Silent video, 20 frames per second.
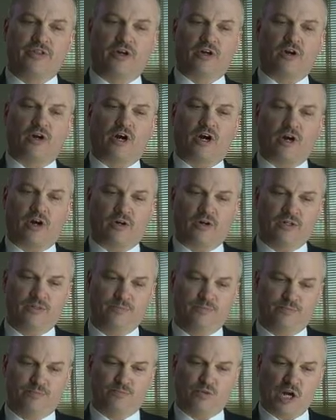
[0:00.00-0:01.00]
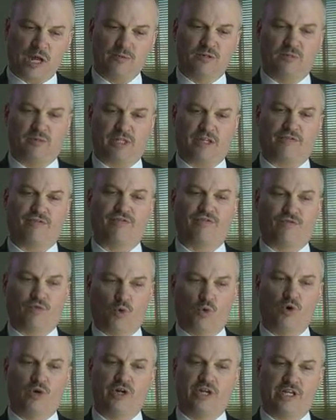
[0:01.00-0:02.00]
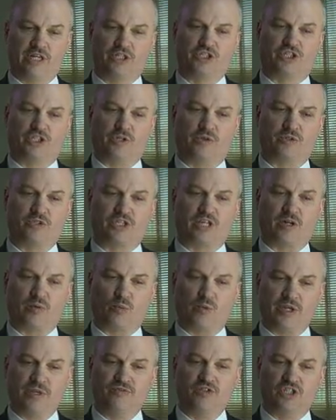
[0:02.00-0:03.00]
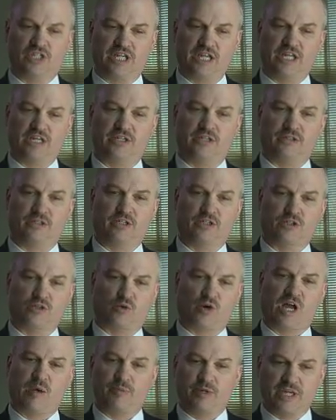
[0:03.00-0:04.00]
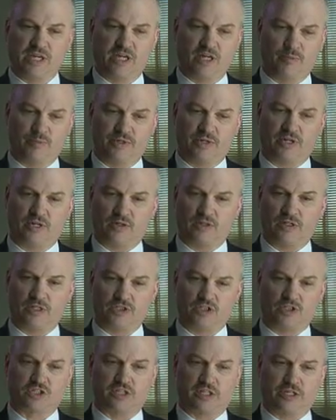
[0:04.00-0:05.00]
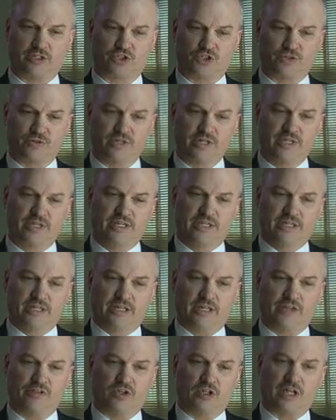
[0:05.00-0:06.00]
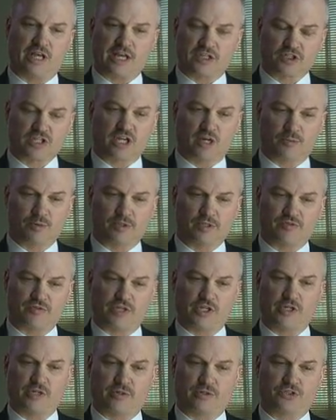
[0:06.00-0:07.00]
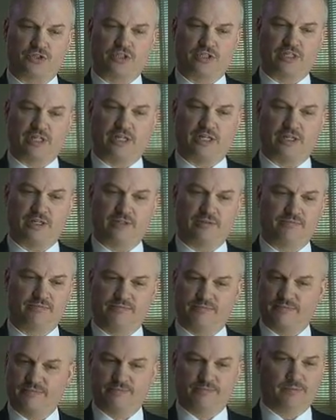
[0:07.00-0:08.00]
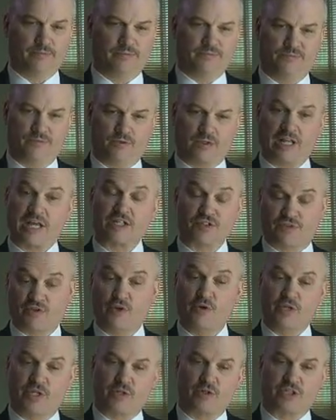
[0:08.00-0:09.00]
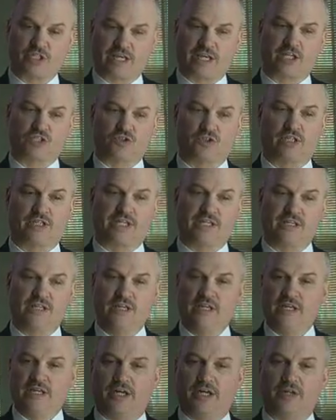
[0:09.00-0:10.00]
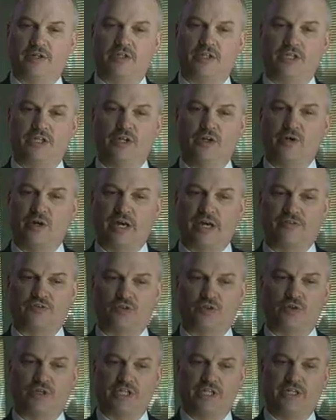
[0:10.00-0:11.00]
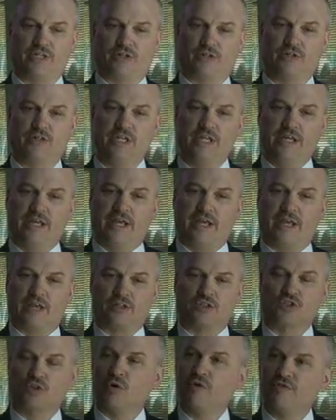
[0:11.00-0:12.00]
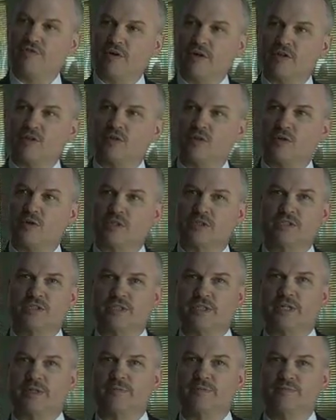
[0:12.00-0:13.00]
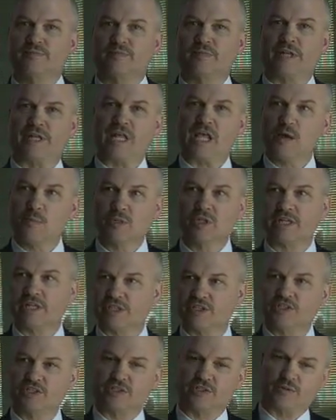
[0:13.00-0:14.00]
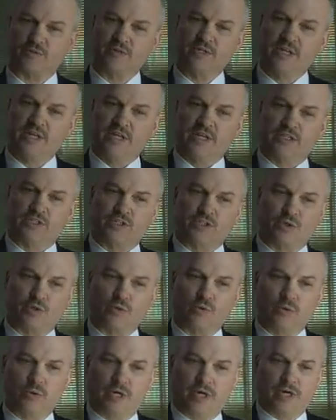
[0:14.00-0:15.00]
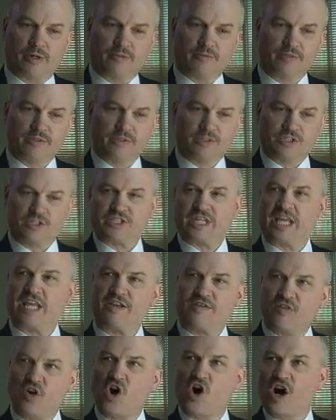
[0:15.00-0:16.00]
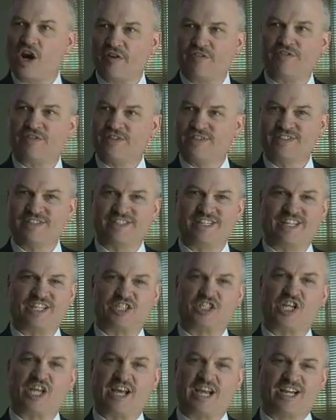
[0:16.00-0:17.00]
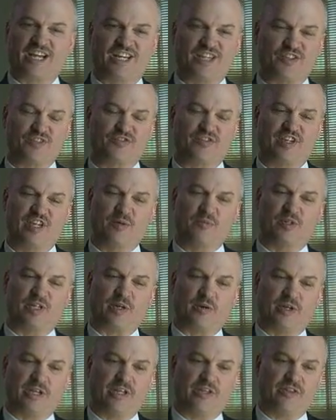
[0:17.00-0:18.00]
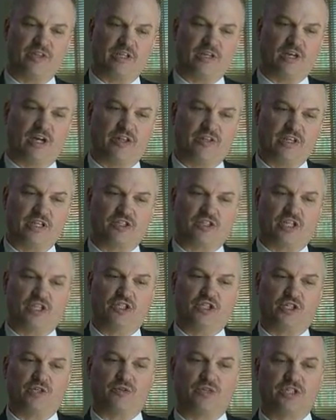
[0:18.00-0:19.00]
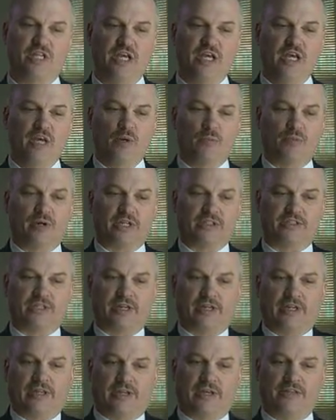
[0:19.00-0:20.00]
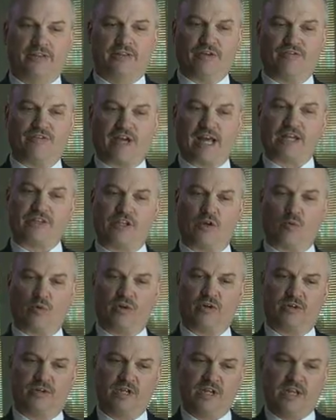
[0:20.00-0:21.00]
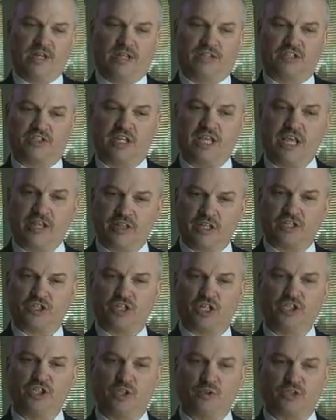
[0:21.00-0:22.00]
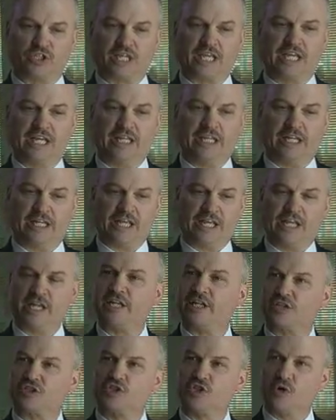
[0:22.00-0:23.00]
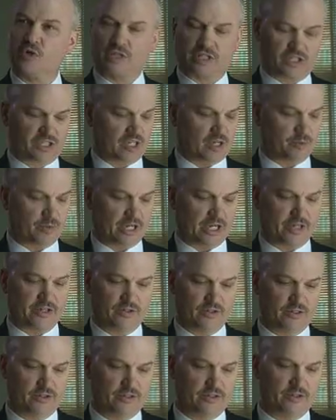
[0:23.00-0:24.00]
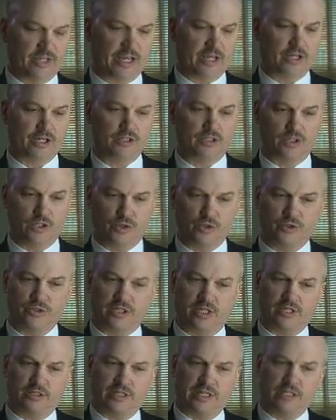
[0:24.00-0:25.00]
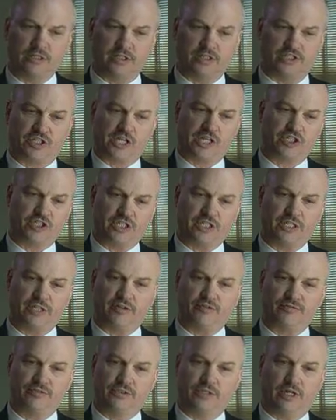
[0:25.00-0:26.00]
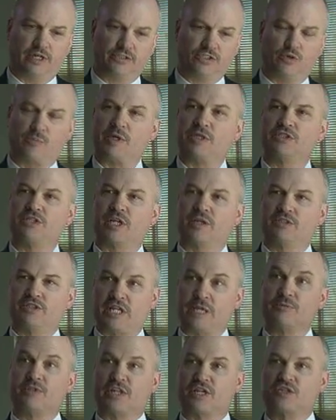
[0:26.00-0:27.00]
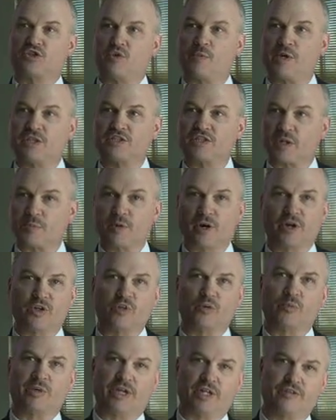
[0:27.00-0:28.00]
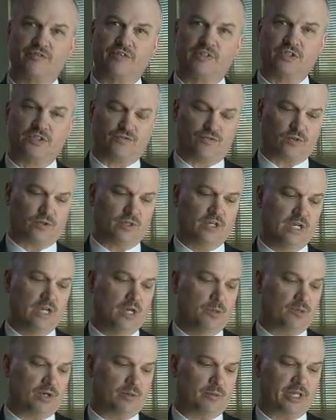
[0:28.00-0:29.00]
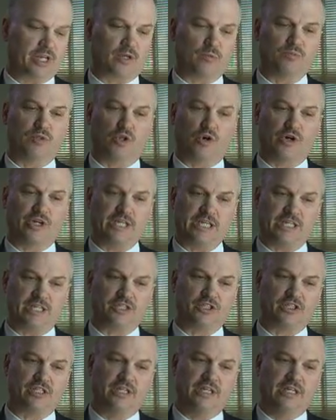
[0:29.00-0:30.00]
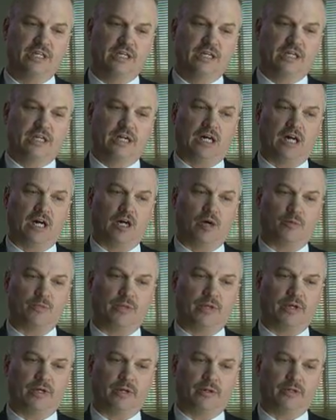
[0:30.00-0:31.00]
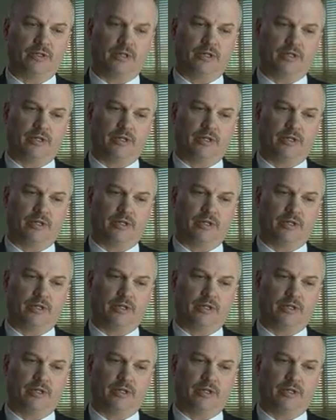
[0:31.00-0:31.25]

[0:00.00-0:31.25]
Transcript: there are probably four issues that we've seen cropping up in our legislature in the last couple of years. Uh, the last few years, actually, uh, year after year. And so far, the Lord's uh, enabled us to to uh, stave off the attack on the family in the, on these issues. But the, uh, the fact that we're seeing these issues again and again has told us something. And they include uh, legalization of uh, domestic, same-sex domestic partner benefits for public employees, um, uh,